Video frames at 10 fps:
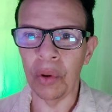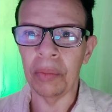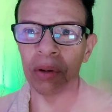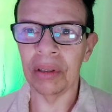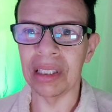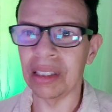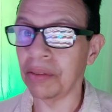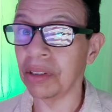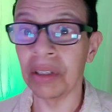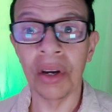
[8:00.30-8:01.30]
won't be all this
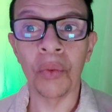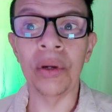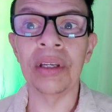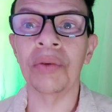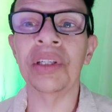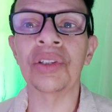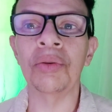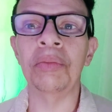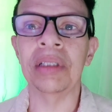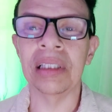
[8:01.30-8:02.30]
stuff, because we're
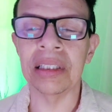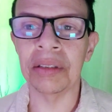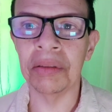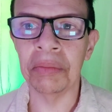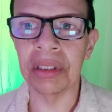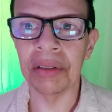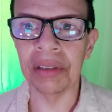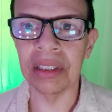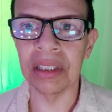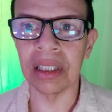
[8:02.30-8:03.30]
too
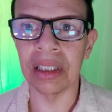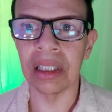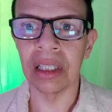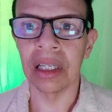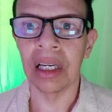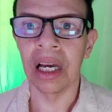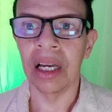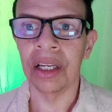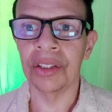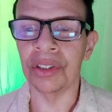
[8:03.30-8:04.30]
materialistic.
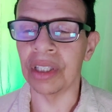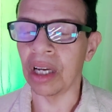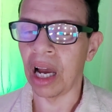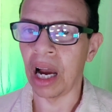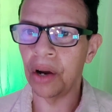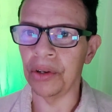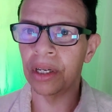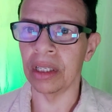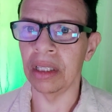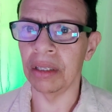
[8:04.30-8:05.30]
You're saying, how are you
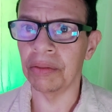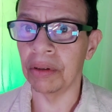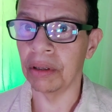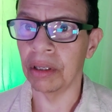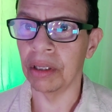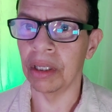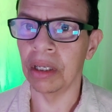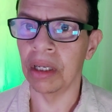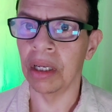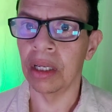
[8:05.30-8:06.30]
going to live?
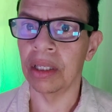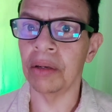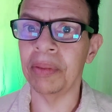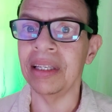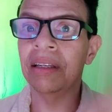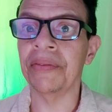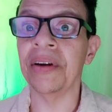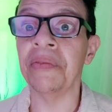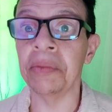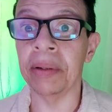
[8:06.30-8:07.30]
There'll be enough
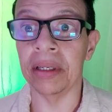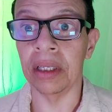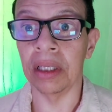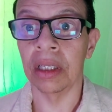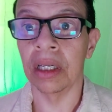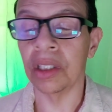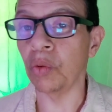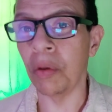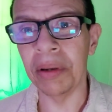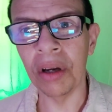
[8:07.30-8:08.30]
for everybody.
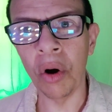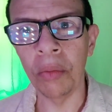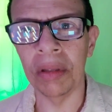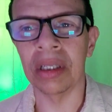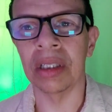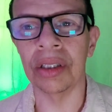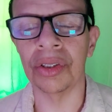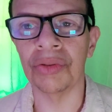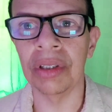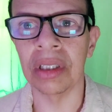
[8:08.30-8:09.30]
There won't be homeless in the
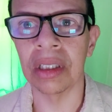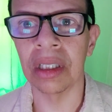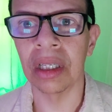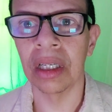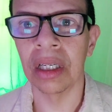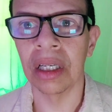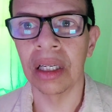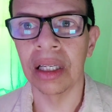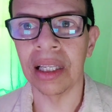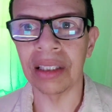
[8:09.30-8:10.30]
streets.
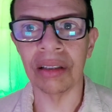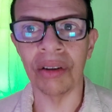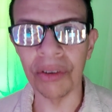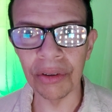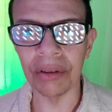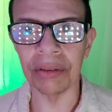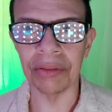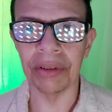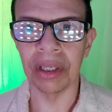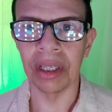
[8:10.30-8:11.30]
That's unheard of.
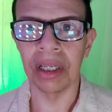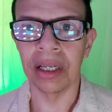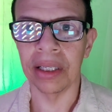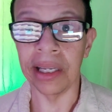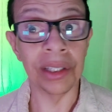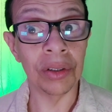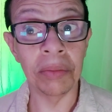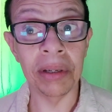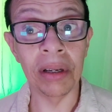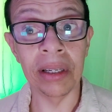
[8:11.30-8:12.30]
There
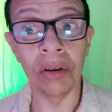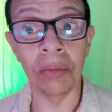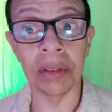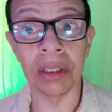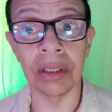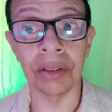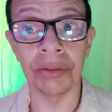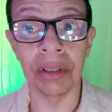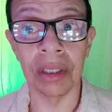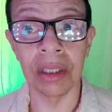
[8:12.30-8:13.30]
shouldn't be any homeless in the
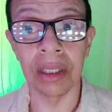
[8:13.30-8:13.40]
street.